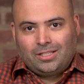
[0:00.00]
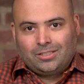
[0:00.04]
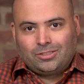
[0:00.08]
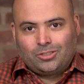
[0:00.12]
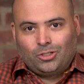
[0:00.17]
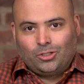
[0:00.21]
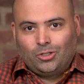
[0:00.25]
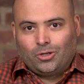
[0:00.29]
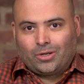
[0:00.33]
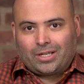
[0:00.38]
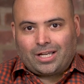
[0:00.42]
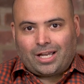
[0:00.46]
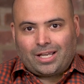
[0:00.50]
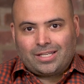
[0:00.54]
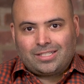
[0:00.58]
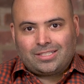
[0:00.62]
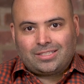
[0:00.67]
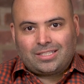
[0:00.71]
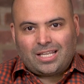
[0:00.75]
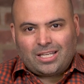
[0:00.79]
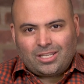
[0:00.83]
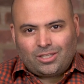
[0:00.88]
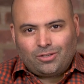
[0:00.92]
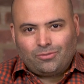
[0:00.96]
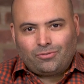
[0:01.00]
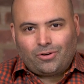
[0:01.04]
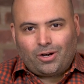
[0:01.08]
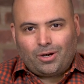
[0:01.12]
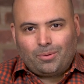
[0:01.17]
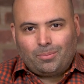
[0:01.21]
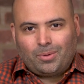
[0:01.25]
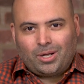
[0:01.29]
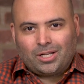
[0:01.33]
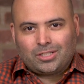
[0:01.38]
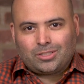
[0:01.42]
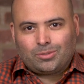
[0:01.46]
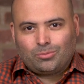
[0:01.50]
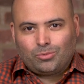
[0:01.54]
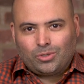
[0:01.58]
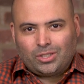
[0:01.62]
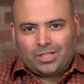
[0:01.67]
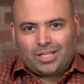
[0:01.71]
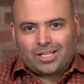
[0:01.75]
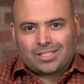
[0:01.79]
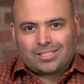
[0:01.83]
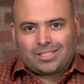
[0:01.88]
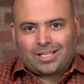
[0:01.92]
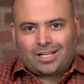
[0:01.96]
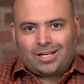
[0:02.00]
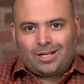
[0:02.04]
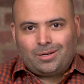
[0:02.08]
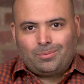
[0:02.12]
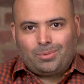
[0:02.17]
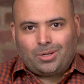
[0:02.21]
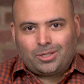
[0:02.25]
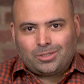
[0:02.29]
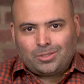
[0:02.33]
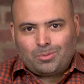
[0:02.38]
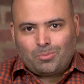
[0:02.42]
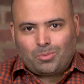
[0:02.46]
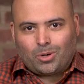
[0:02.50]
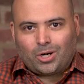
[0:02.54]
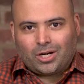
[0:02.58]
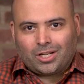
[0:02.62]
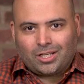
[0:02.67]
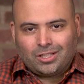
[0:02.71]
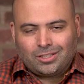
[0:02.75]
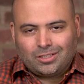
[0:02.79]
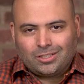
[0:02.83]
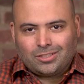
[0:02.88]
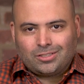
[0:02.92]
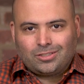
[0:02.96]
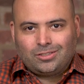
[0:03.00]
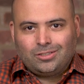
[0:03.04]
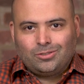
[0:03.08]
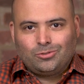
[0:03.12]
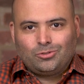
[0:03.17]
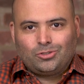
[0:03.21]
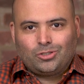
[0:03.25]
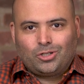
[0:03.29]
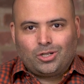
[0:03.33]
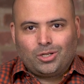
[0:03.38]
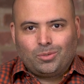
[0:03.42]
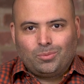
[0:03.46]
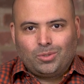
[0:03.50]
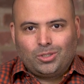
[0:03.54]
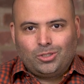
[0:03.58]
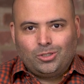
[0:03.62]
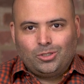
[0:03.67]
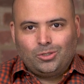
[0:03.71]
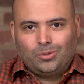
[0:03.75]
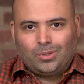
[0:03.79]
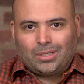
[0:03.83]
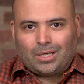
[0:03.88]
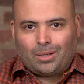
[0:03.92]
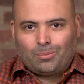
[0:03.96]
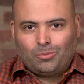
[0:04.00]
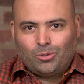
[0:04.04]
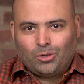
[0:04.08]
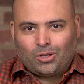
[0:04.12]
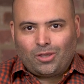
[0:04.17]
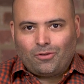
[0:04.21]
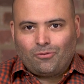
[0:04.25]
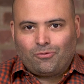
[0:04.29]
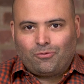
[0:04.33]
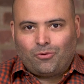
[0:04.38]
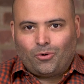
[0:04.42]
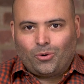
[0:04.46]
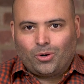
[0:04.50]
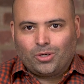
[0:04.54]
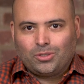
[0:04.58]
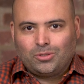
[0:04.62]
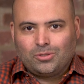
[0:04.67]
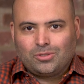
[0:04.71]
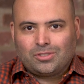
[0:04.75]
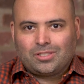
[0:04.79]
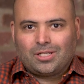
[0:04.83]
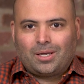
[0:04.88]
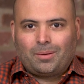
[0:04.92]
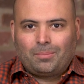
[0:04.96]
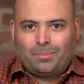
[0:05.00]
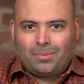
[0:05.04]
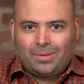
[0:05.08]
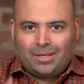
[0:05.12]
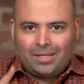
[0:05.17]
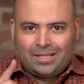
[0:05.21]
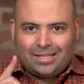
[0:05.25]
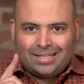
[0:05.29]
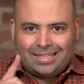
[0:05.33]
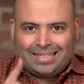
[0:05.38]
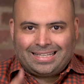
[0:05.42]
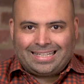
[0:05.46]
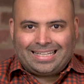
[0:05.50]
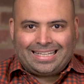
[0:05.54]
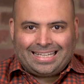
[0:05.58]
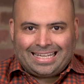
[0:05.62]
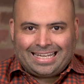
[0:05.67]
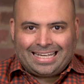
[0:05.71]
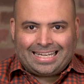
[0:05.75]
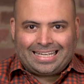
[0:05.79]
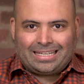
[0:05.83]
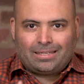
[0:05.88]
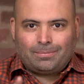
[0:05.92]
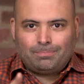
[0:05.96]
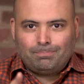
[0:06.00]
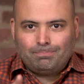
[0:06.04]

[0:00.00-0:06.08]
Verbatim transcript: So look guys, thank you very much. I'm really excited about embarking this new journey with you and I'm looking forward to some kick